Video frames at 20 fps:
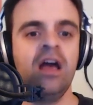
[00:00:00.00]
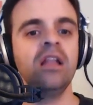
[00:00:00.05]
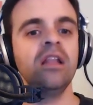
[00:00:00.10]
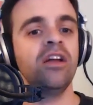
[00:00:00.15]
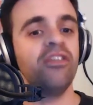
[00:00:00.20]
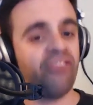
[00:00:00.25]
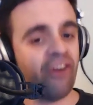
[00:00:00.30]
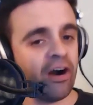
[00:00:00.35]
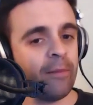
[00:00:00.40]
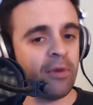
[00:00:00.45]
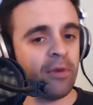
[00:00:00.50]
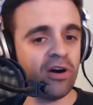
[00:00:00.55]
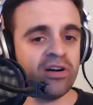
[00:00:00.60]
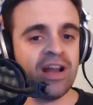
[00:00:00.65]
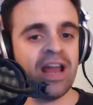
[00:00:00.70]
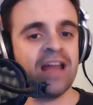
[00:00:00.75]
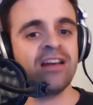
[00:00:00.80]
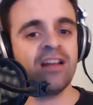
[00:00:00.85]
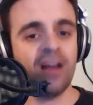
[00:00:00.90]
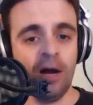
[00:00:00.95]
LeVar
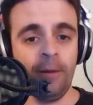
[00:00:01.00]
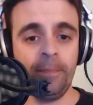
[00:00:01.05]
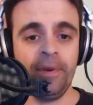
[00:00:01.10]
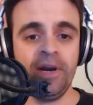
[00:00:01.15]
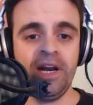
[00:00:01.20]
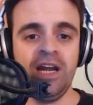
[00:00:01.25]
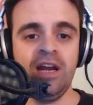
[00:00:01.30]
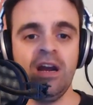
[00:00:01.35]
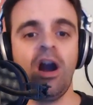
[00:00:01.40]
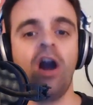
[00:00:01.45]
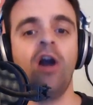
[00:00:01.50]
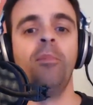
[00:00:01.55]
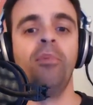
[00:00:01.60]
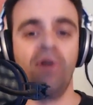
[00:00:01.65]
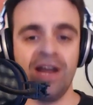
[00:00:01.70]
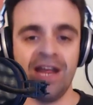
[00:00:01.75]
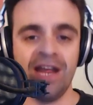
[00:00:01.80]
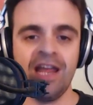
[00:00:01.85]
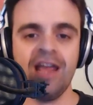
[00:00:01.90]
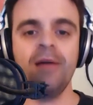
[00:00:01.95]
Burton and company are
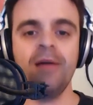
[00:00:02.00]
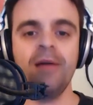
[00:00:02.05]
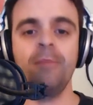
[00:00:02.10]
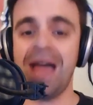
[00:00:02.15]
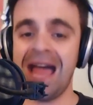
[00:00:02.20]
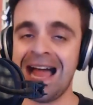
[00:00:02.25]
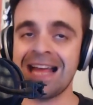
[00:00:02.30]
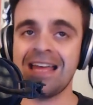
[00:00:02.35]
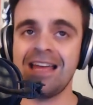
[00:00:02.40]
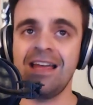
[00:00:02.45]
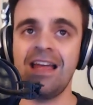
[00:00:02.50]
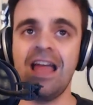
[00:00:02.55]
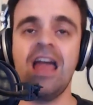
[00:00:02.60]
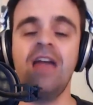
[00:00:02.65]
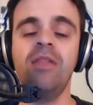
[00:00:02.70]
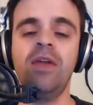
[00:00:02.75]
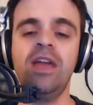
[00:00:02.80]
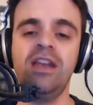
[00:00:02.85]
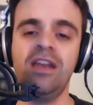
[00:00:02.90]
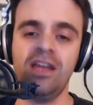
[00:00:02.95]
bringing it back,
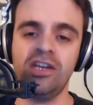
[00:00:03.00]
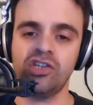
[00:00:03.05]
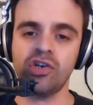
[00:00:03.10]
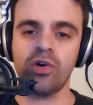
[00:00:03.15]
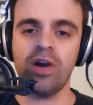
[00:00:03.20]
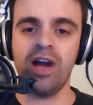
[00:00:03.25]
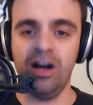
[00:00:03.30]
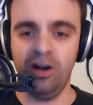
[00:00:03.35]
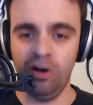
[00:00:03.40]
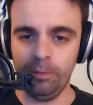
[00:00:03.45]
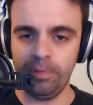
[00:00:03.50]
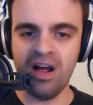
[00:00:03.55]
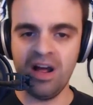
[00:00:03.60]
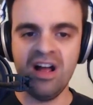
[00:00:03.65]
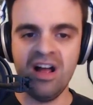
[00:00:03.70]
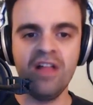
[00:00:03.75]
and they need your help.